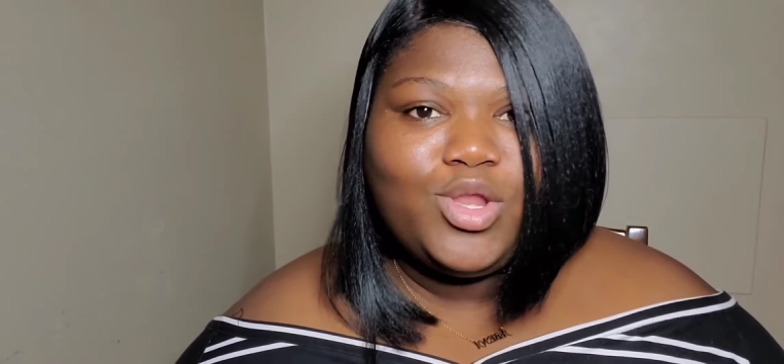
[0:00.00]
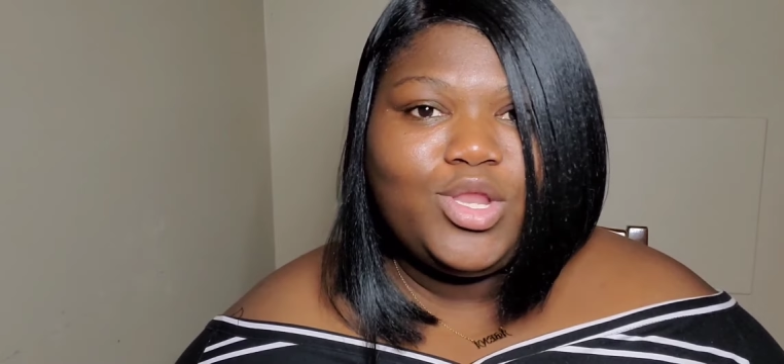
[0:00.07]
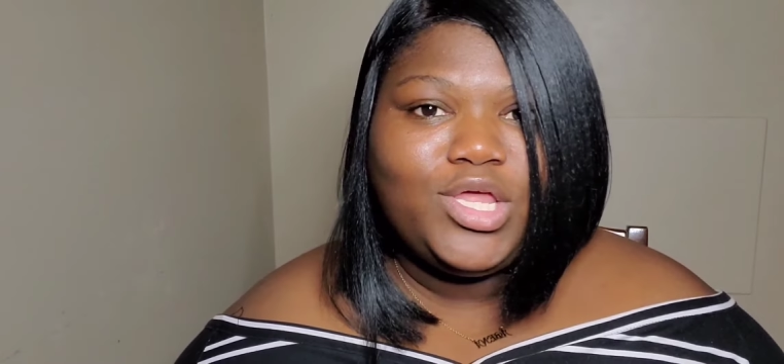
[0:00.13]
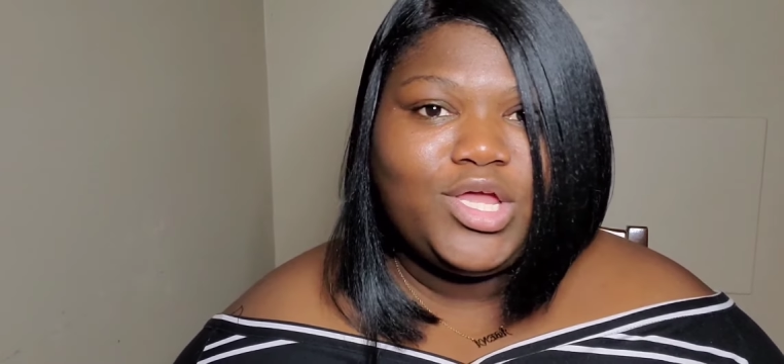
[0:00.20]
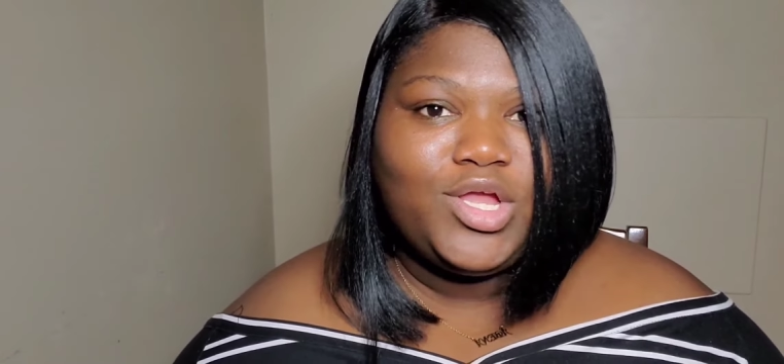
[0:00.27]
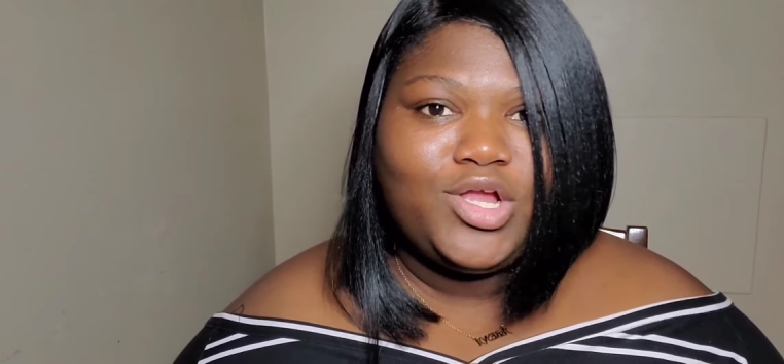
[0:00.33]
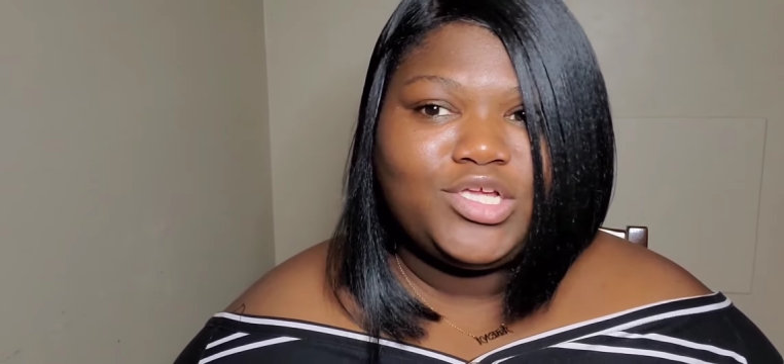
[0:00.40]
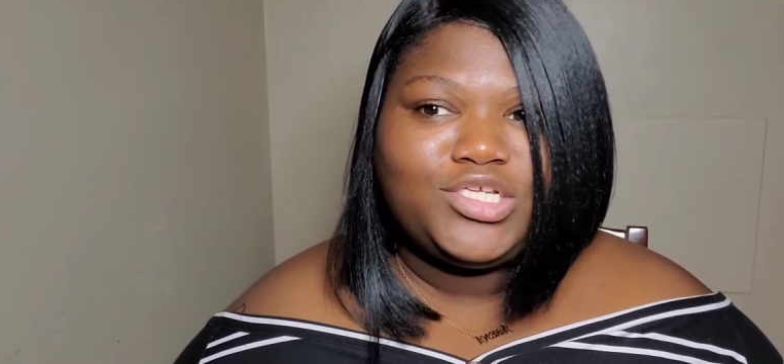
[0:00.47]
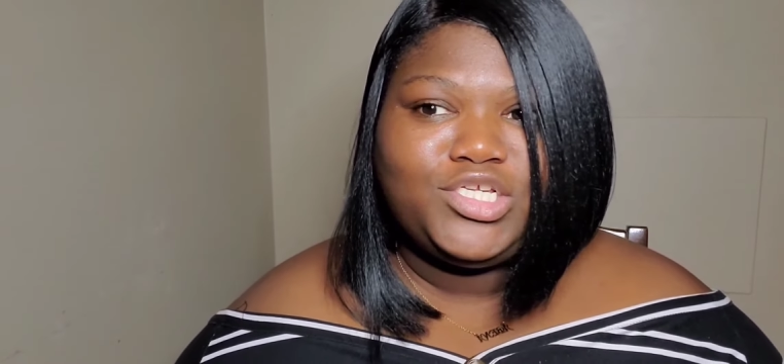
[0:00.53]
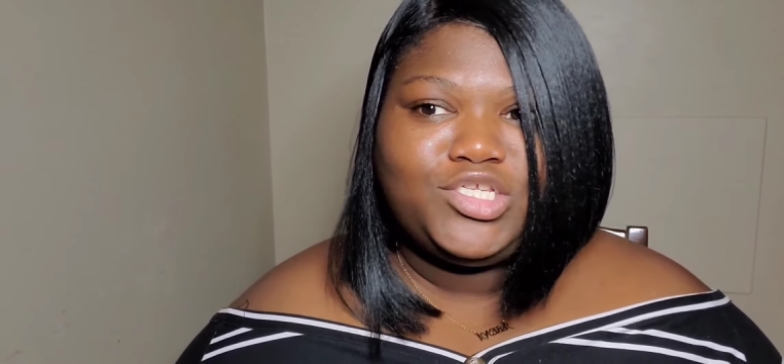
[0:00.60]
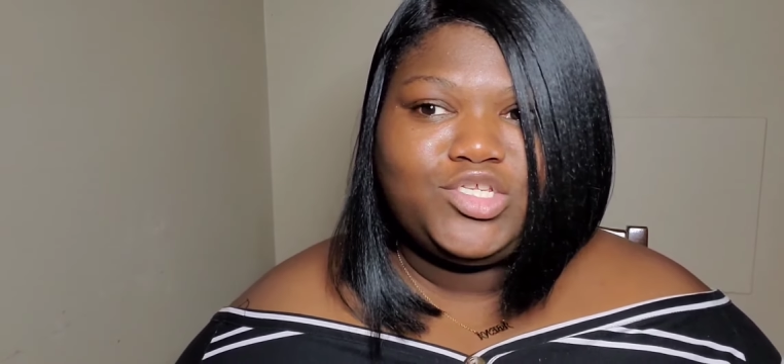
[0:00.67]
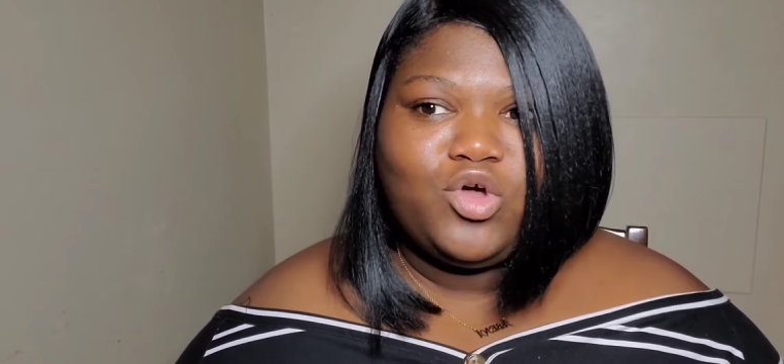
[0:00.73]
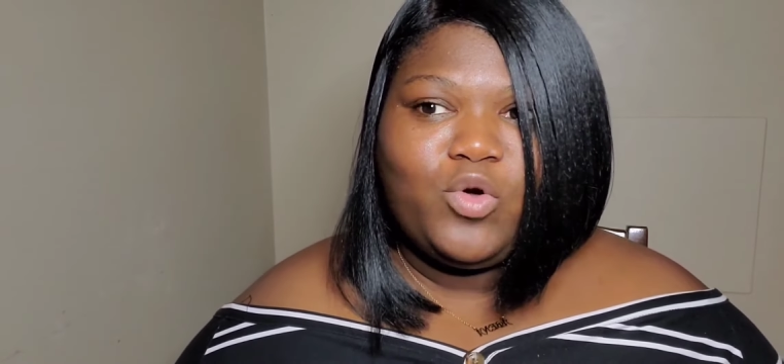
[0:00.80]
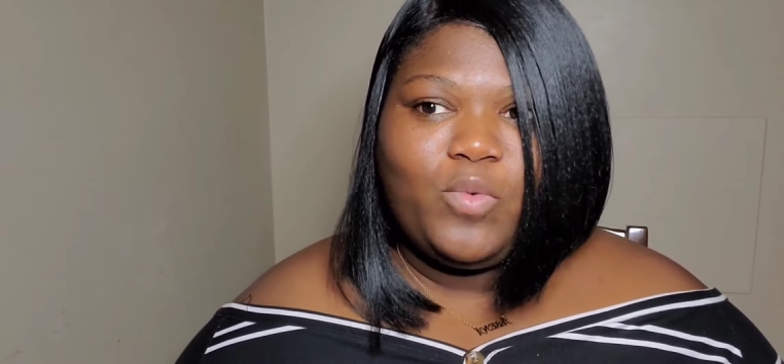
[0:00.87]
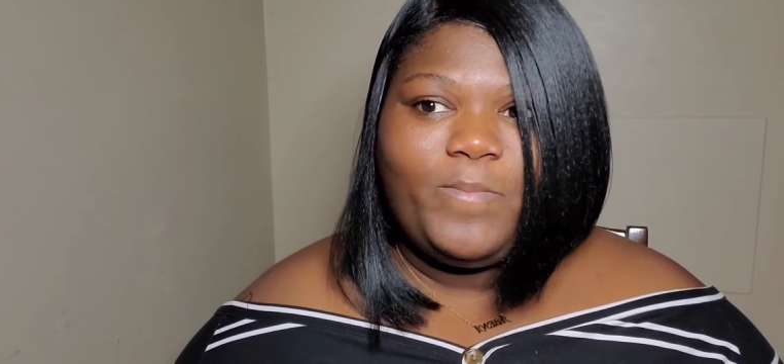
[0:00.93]
Look at her. She's
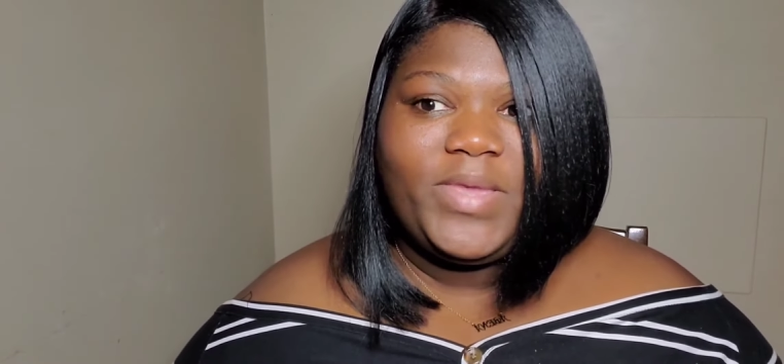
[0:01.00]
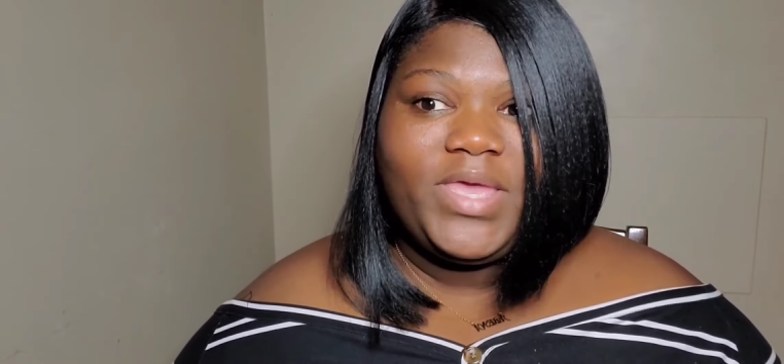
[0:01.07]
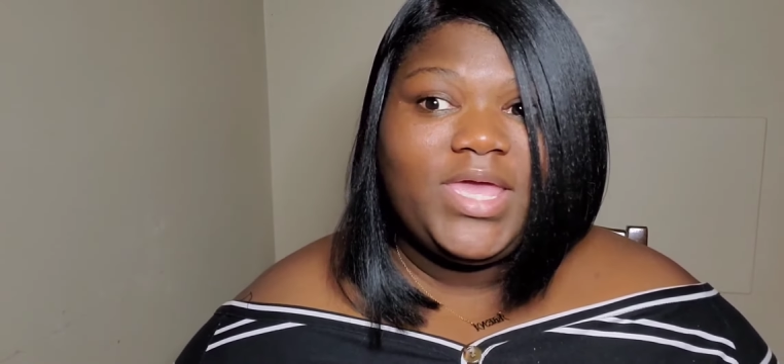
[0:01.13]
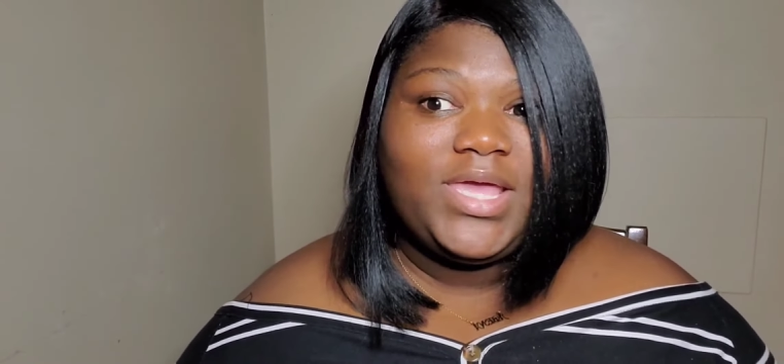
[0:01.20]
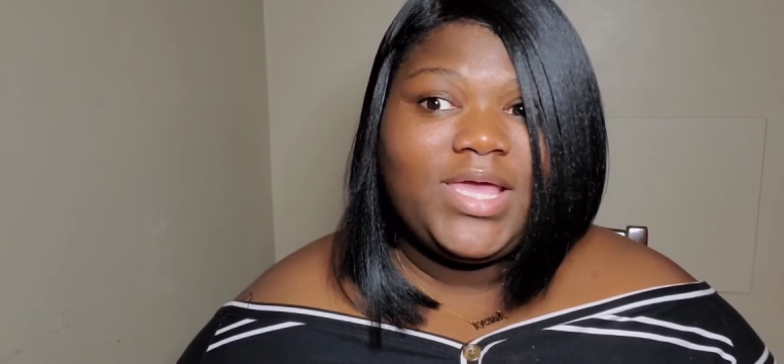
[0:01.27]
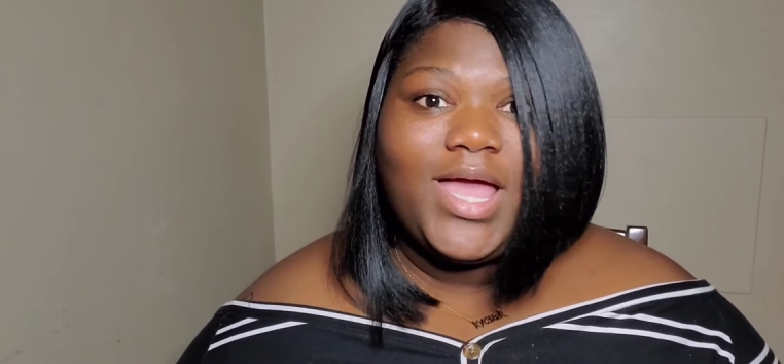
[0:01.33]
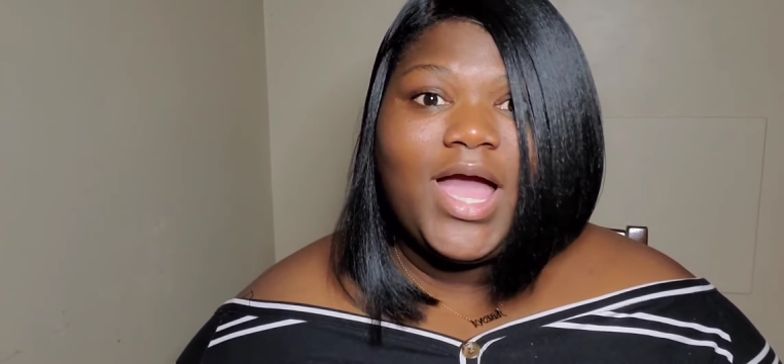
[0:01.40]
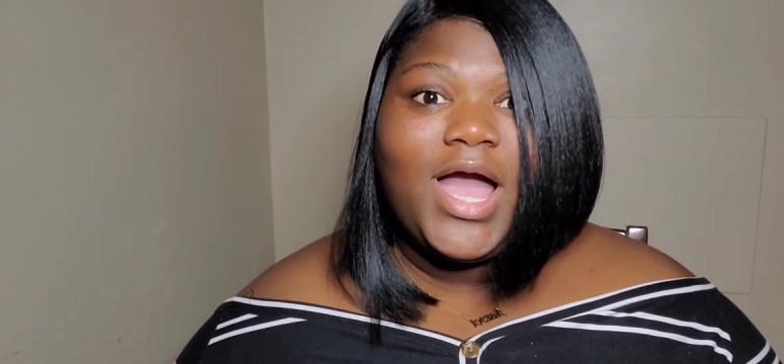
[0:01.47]
so big.